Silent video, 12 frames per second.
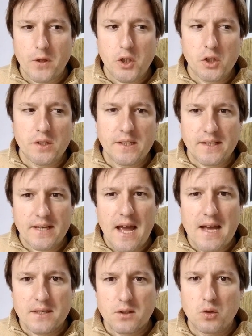you needed
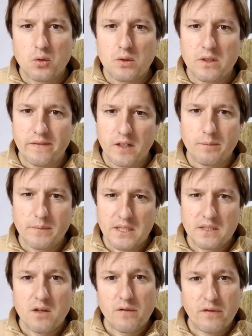us to develop
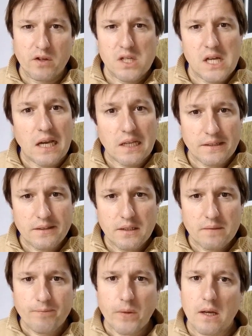this new
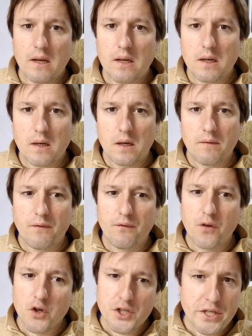functionality.
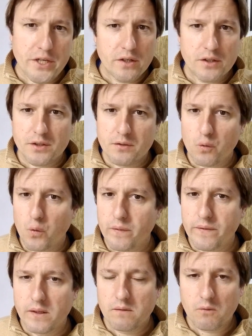For years
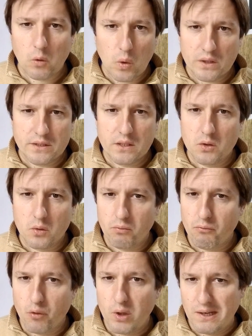we've been wanting to
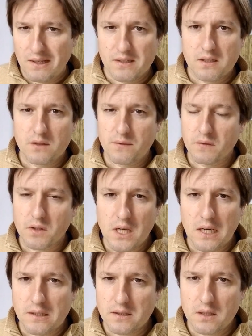release this
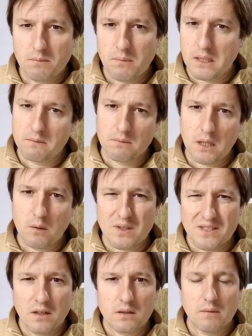functionality, but it
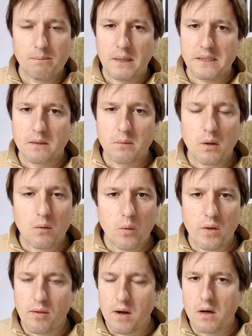was not compatible
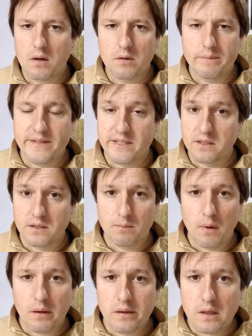with our business
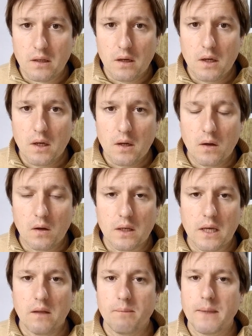model.
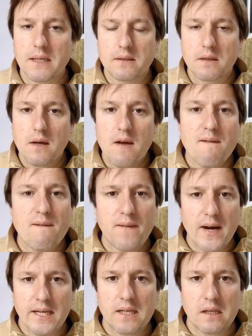Okay, but
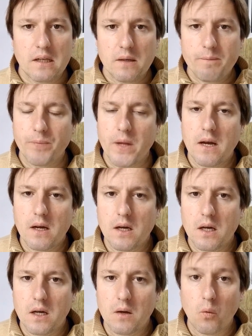finally
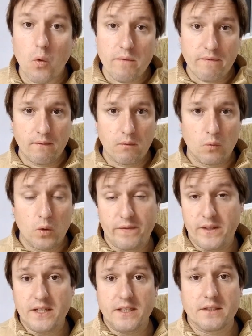
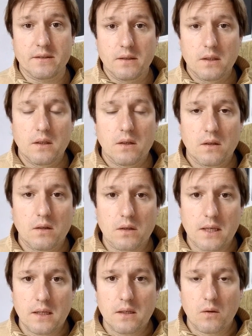we've did it.
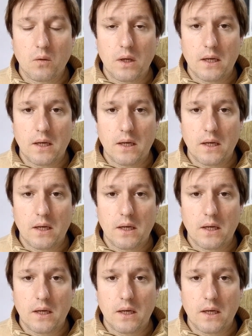Okay,